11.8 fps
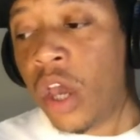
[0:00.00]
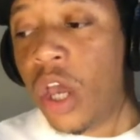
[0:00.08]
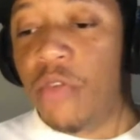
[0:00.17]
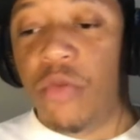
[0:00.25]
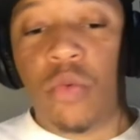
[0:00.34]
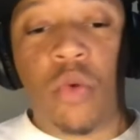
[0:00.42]

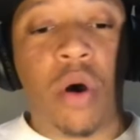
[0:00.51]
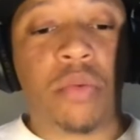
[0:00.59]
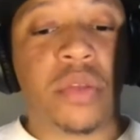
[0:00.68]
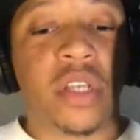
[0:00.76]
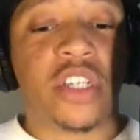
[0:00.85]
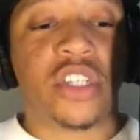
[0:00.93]
if we
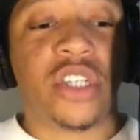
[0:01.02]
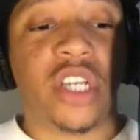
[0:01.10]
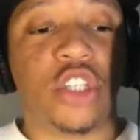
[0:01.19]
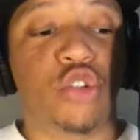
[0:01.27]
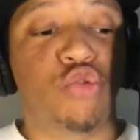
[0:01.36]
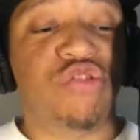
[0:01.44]
want this
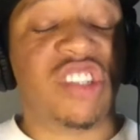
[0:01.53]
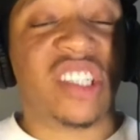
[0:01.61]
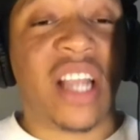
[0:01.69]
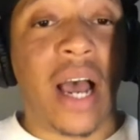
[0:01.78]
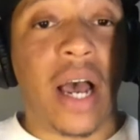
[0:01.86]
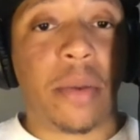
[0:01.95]
shit to
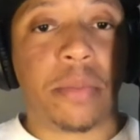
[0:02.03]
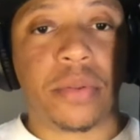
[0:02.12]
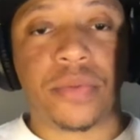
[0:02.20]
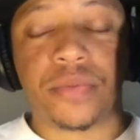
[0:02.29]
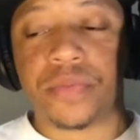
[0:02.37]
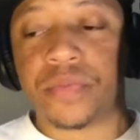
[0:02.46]
stop,
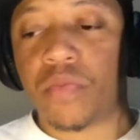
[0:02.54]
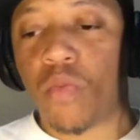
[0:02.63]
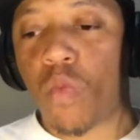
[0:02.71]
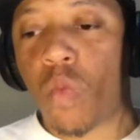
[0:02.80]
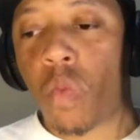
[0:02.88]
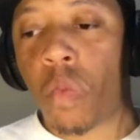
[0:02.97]

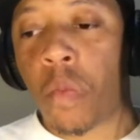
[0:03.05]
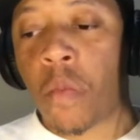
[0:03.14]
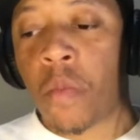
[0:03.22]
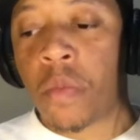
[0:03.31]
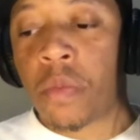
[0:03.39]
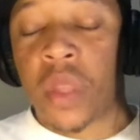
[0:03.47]

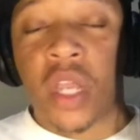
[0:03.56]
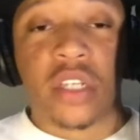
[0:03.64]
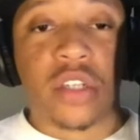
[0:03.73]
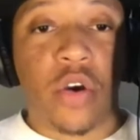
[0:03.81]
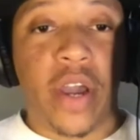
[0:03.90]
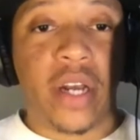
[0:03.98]
it's
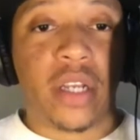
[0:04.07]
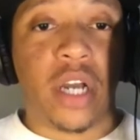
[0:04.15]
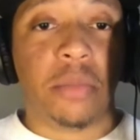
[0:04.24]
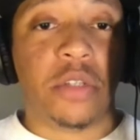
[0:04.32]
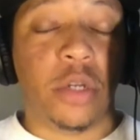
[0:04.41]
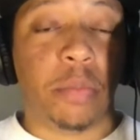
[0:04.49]
going to have to
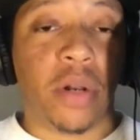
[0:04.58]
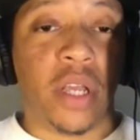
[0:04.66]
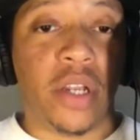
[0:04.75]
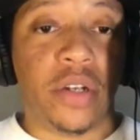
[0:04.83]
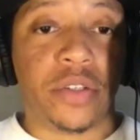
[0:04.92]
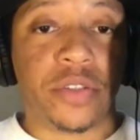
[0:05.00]
come to the
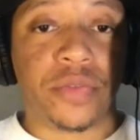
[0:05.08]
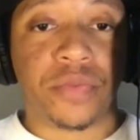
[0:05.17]
players.